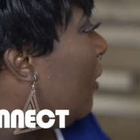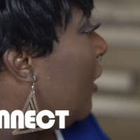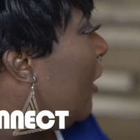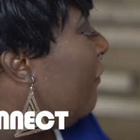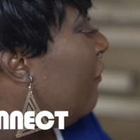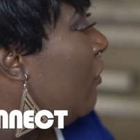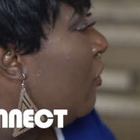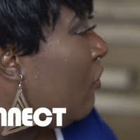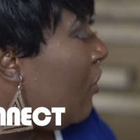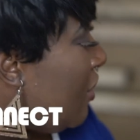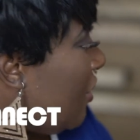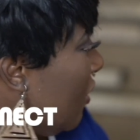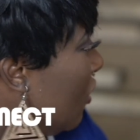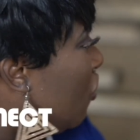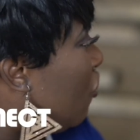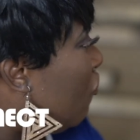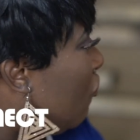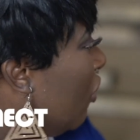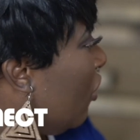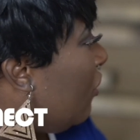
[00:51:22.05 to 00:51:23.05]
Even though it's a
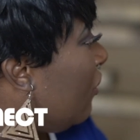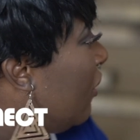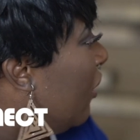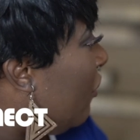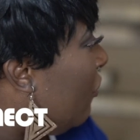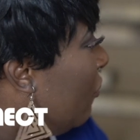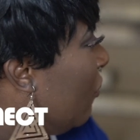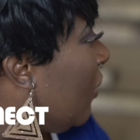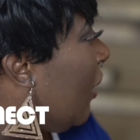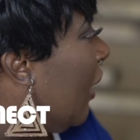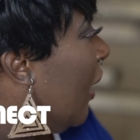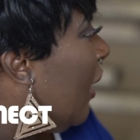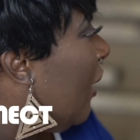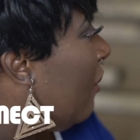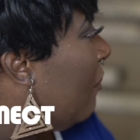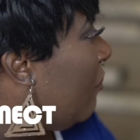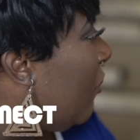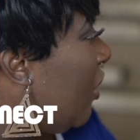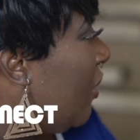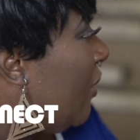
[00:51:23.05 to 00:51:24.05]
struggle, they're okay.
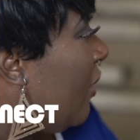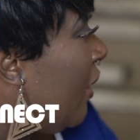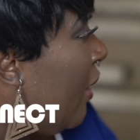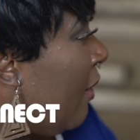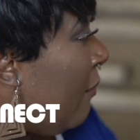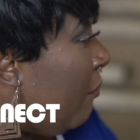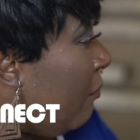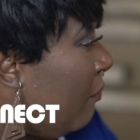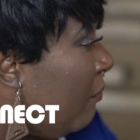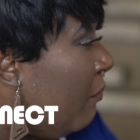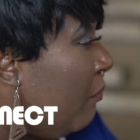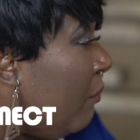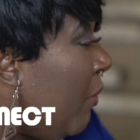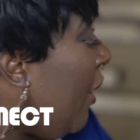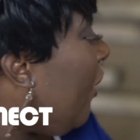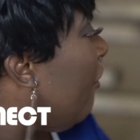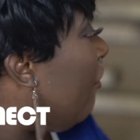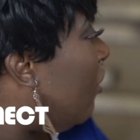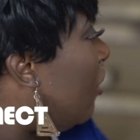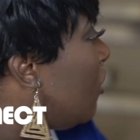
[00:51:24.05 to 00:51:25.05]
But There are
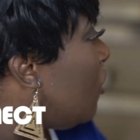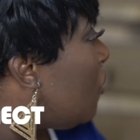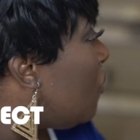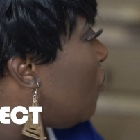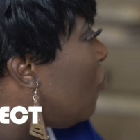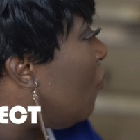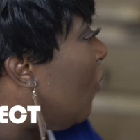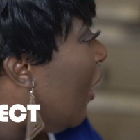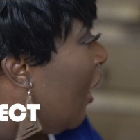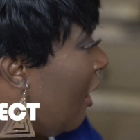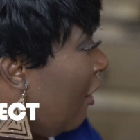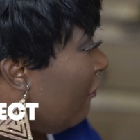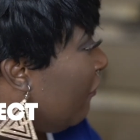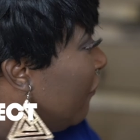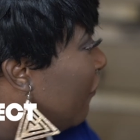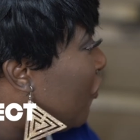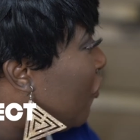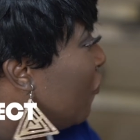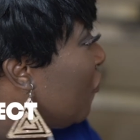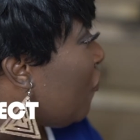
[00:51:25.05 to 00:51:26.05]
parents who have
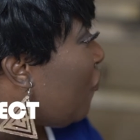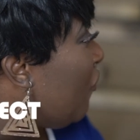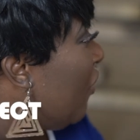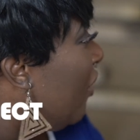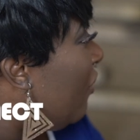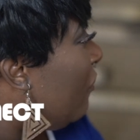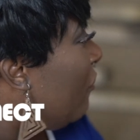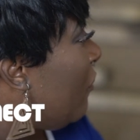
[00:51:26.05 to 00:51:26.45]
children